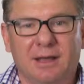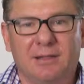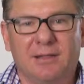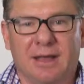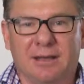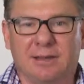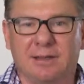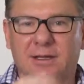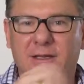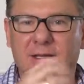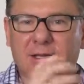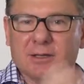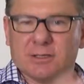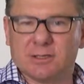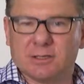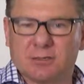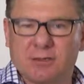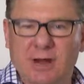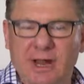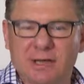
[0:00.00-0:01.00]
that the
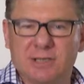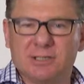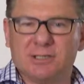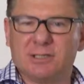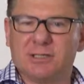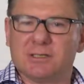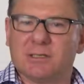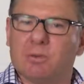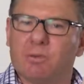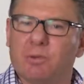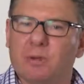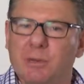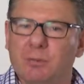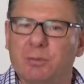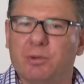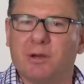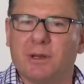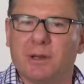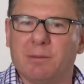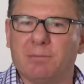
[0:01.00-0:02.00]
strategies that we
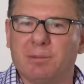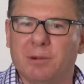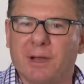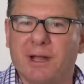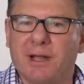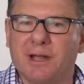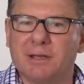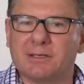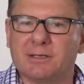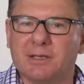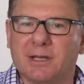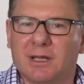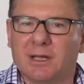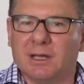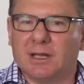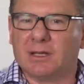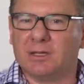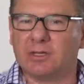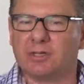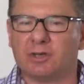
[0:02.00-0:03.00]
put in place
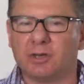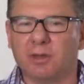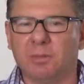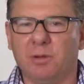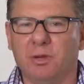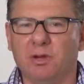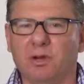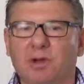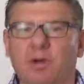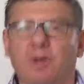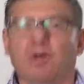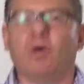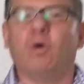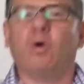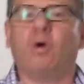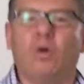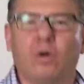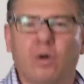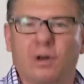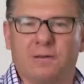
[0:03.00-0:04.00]
contributed
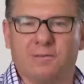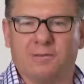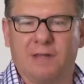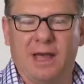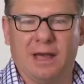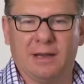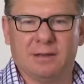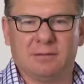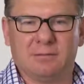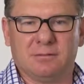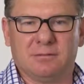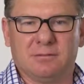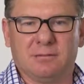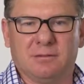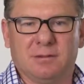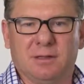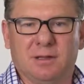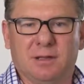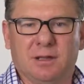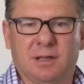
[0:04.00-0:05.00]
all of that.
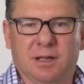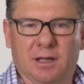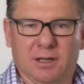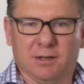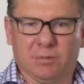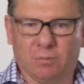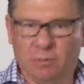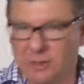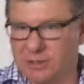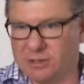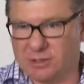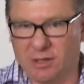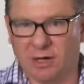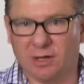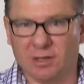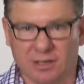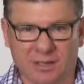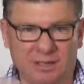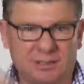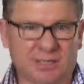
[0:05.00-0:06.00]
We
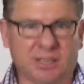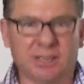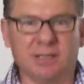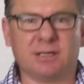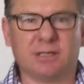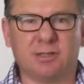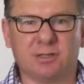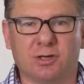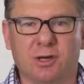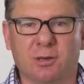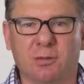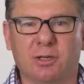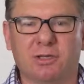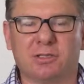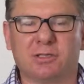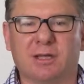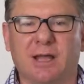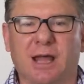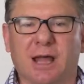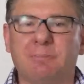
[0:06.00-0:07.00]
certainly did contribute
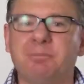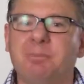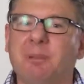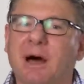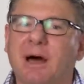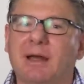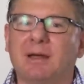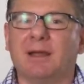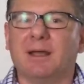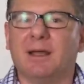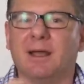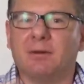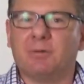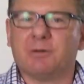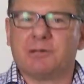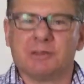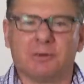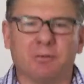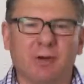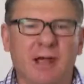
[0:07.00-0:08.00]
to that, but it
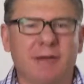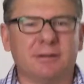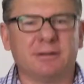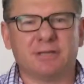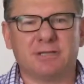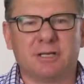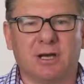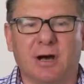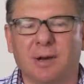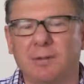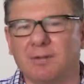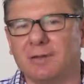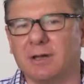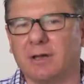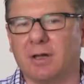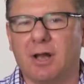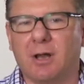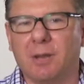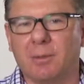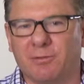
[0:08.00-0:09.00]
was around the time of the
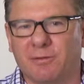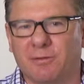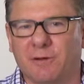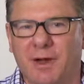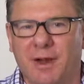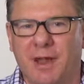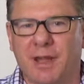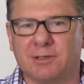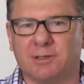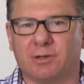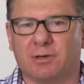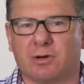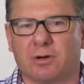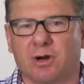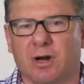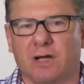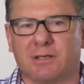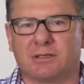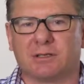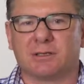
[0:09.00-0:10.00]
global financial
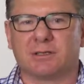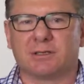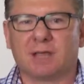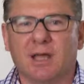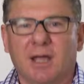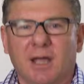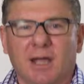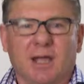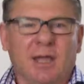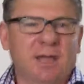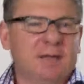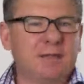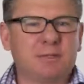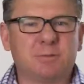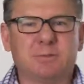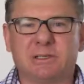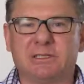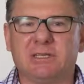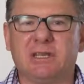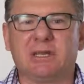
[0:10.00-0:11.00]
crisis. In this
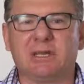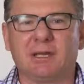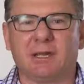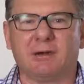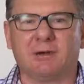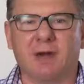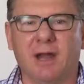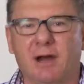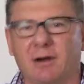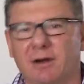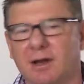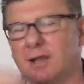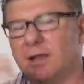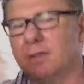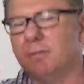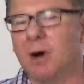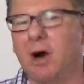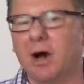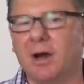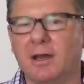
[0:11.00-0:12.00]
particular area, the
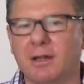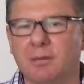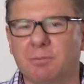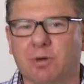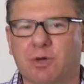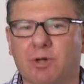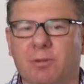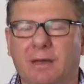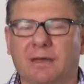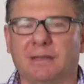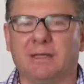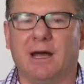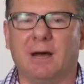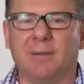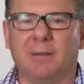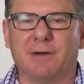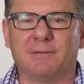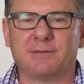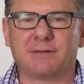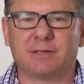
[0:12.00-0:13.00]
mining boom had
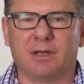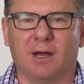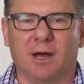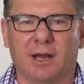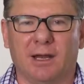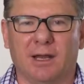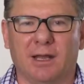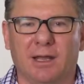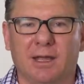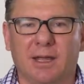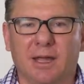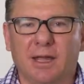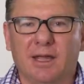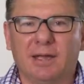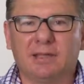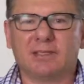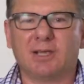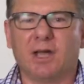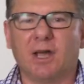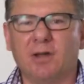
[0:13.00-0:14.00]
come off slightly,
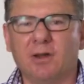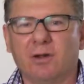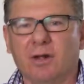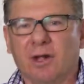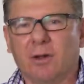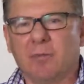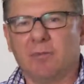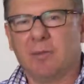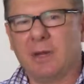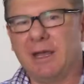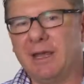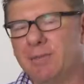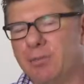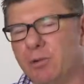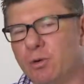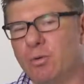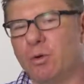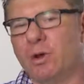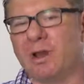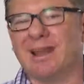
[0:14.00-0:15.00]
so
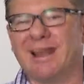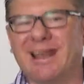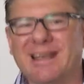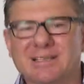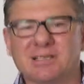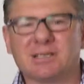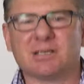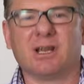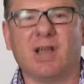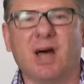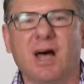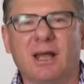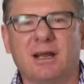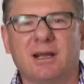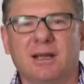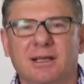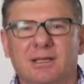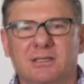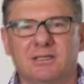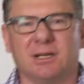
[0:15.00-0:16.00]
people were less
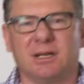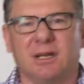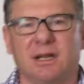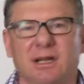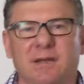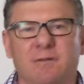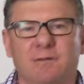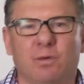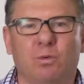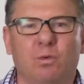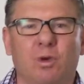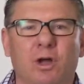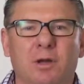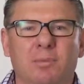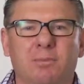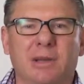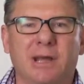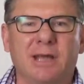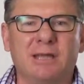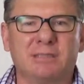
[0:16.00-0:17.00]
likely to leave the
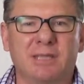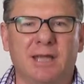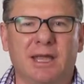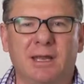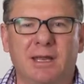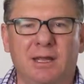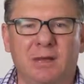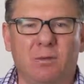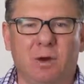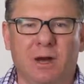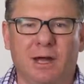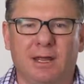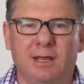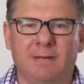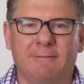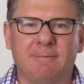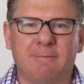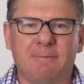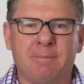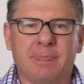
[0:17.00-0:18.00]
workplace anyway.
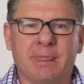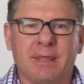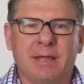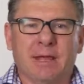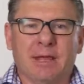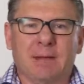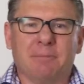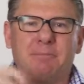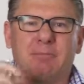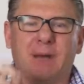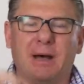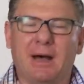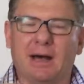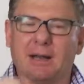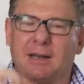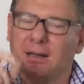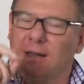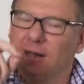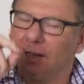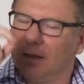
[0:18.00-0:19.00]

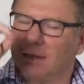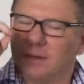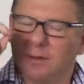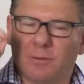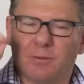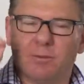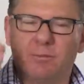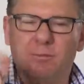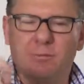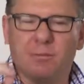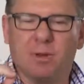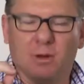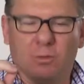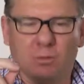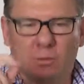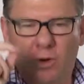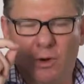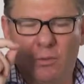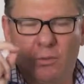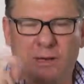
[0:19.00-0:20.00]
But the,
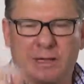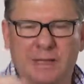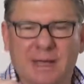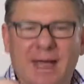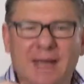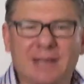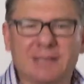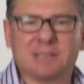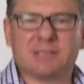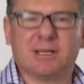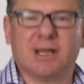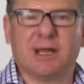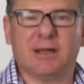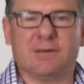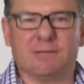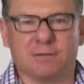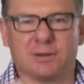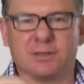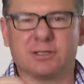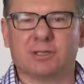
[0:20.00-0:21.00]
what we can say
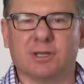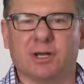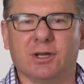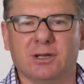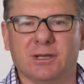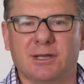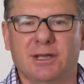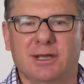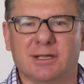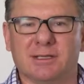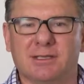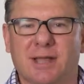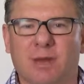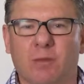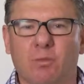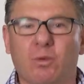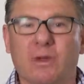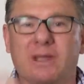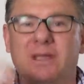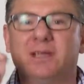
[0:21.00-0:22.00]
for a certainty is
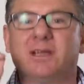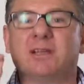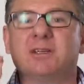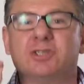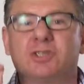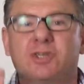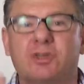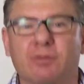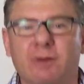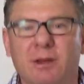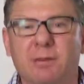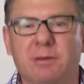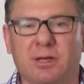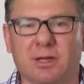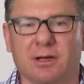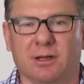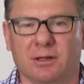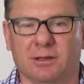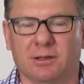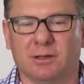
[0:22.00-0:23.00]
that we
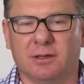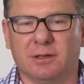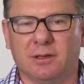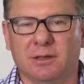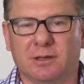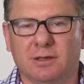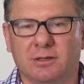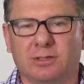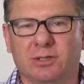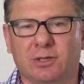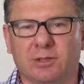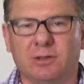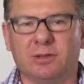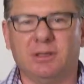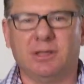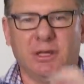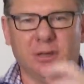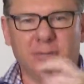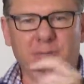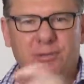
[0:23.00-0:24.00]
contributed to
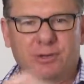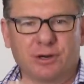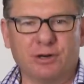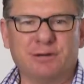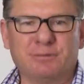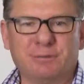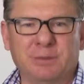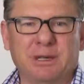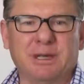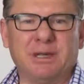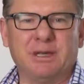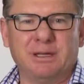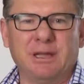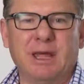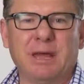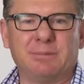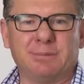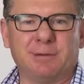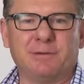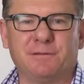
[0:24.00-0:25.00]
the improvement in
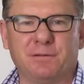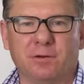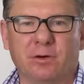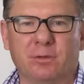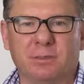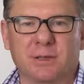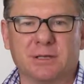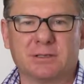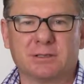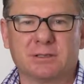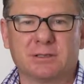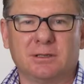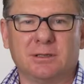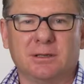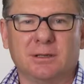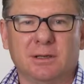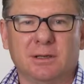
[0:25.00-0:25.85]
that performance.